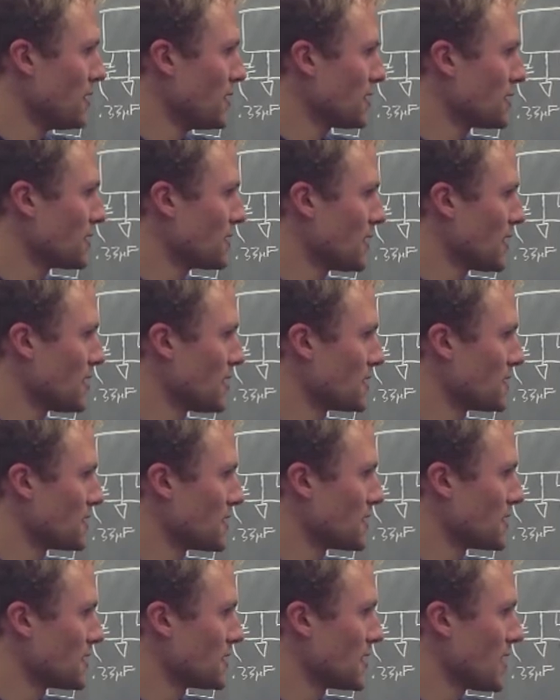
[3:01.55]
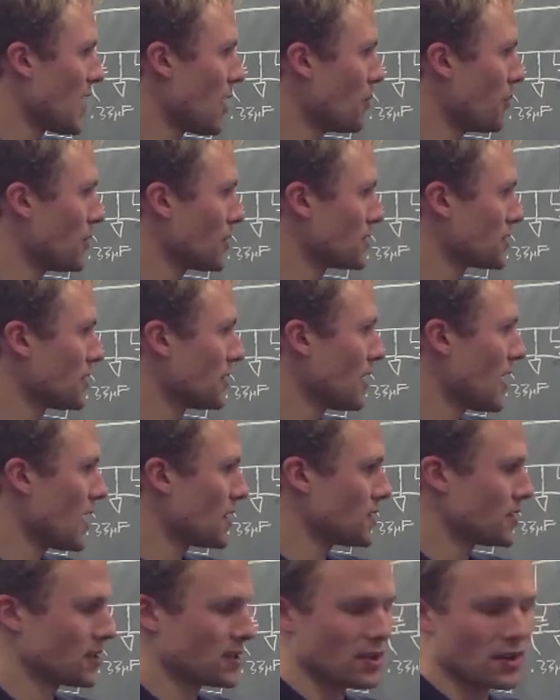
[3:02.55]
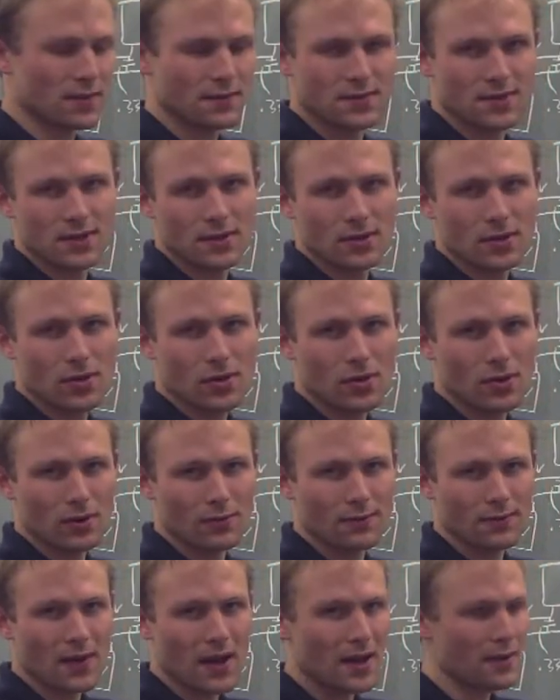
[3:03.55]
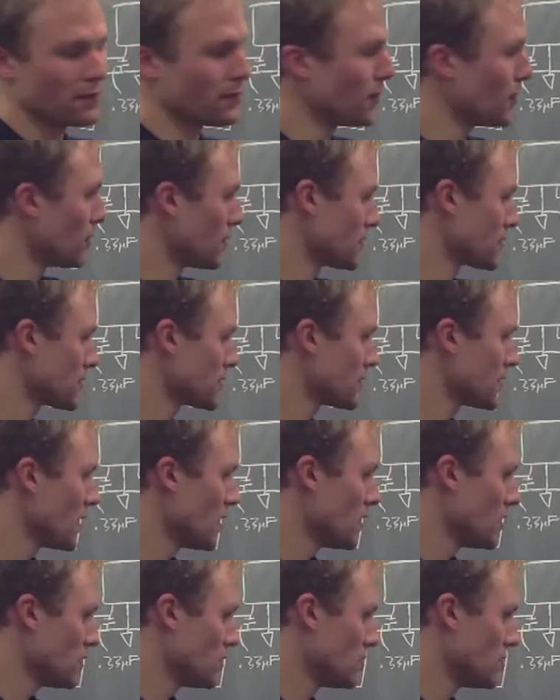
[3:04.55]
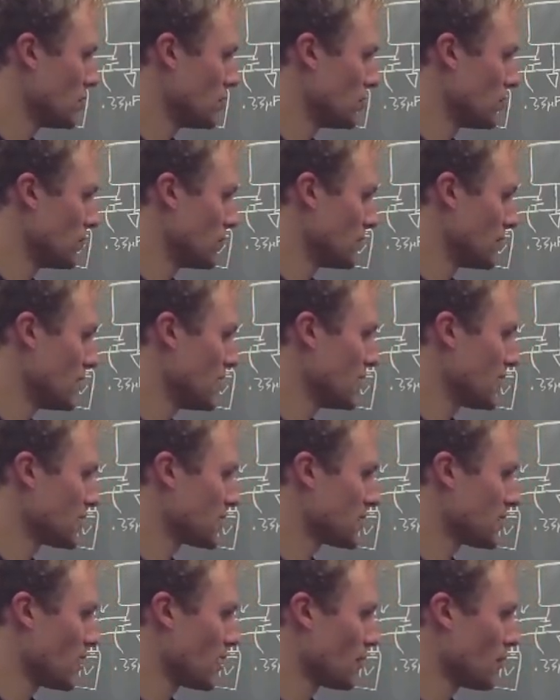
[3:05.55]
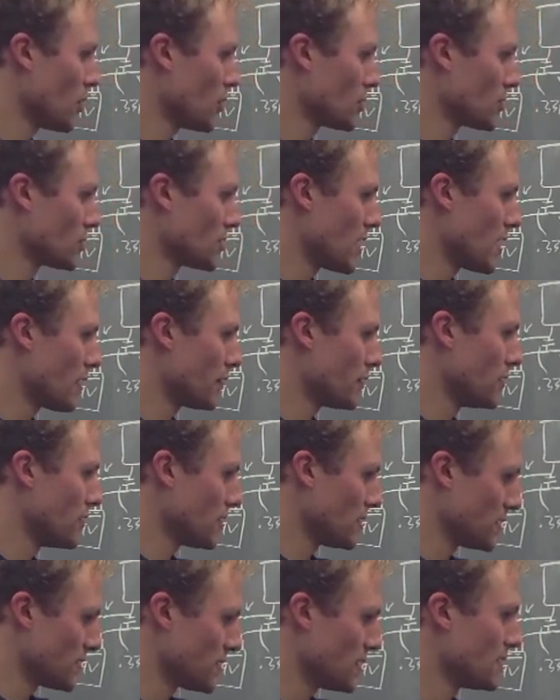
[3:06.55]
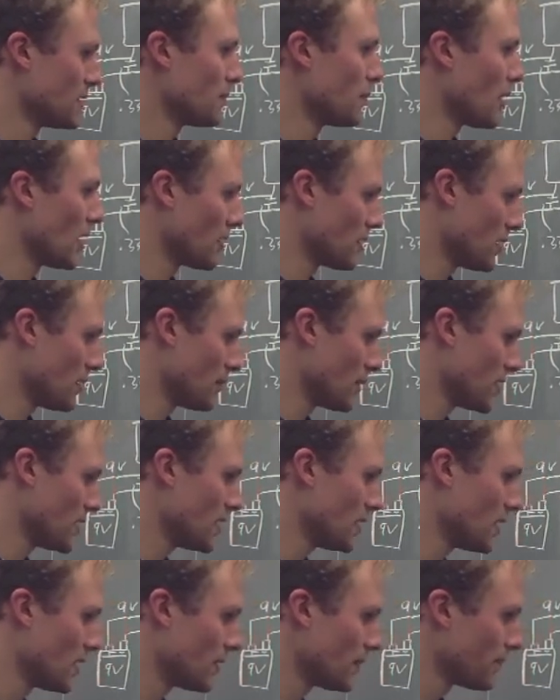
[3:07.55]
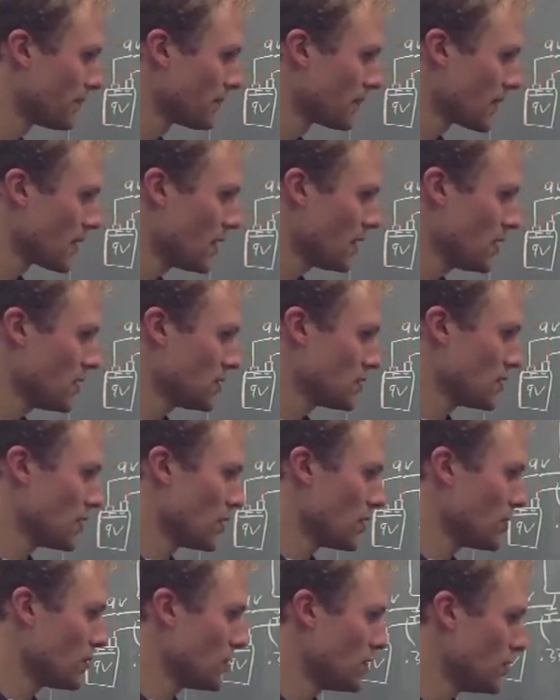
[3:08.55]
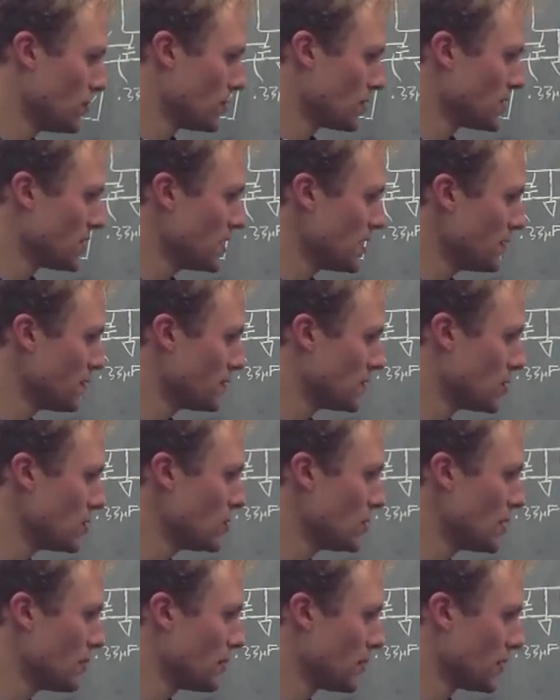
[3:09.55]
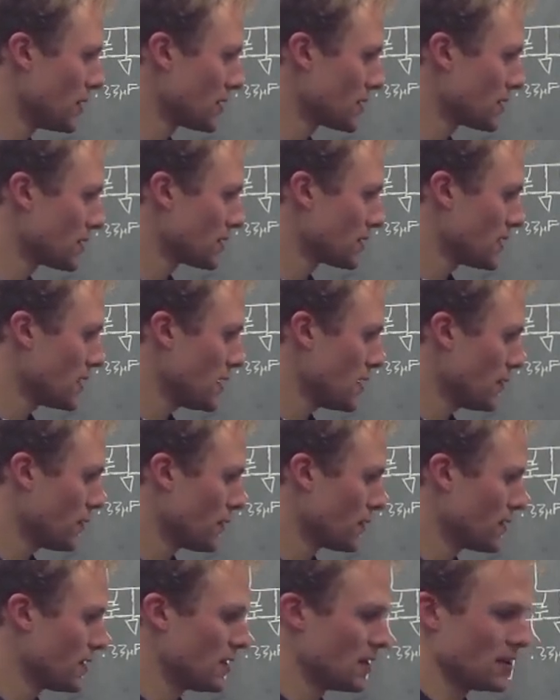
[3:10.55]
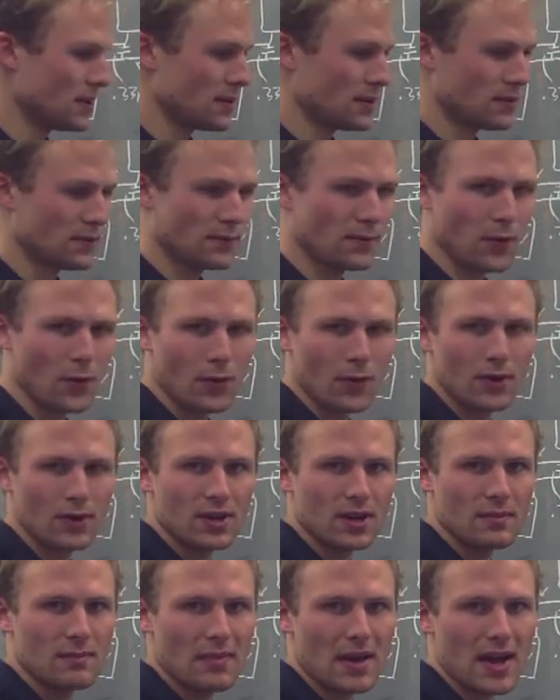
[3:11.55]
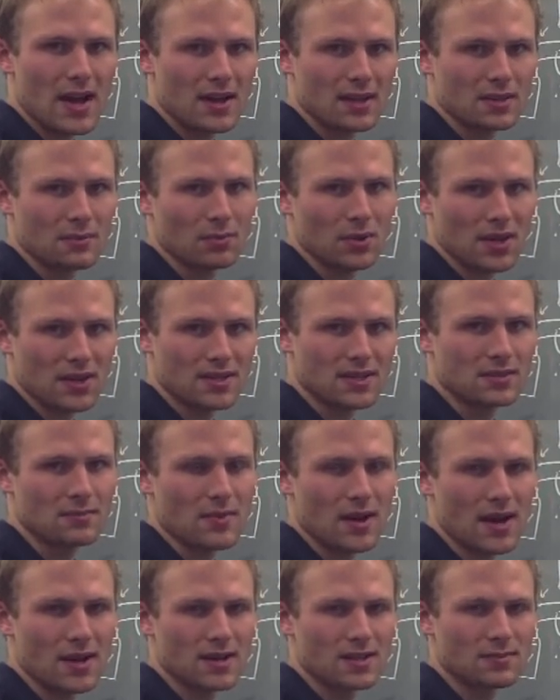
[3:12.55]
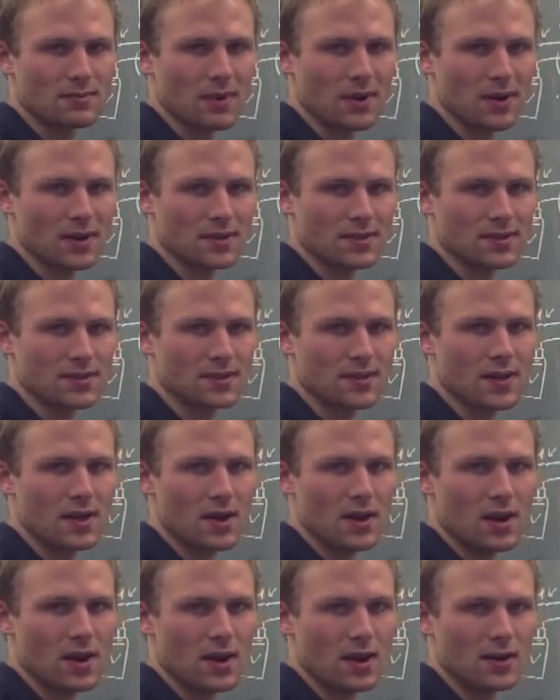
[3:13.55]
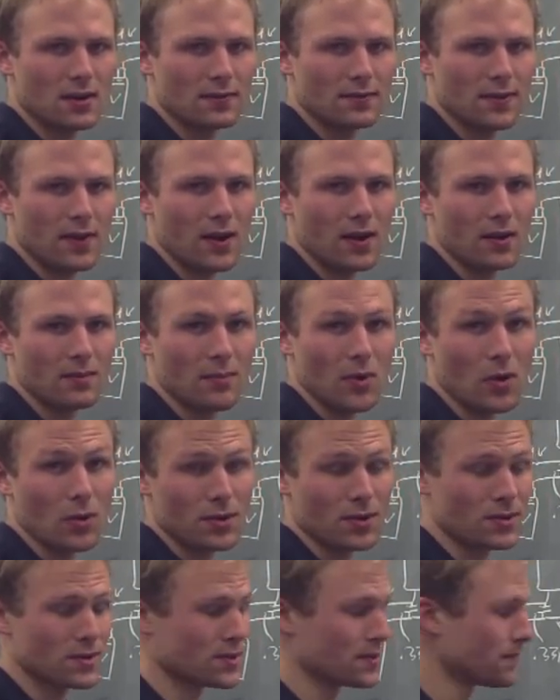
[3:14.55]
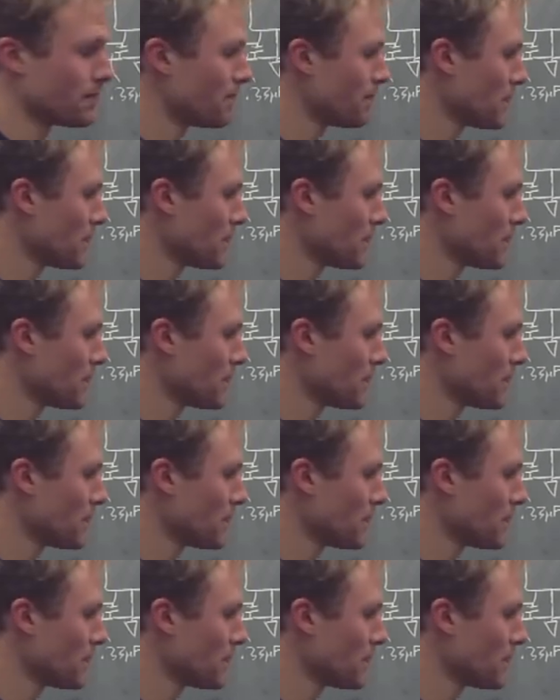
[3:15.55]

this does is it outputs a logic of 0 or 5 volts to this, our motor driver, and you can see the part number here. So you receive 2 inputs for the forward and back, the plus and minus parts of our motors.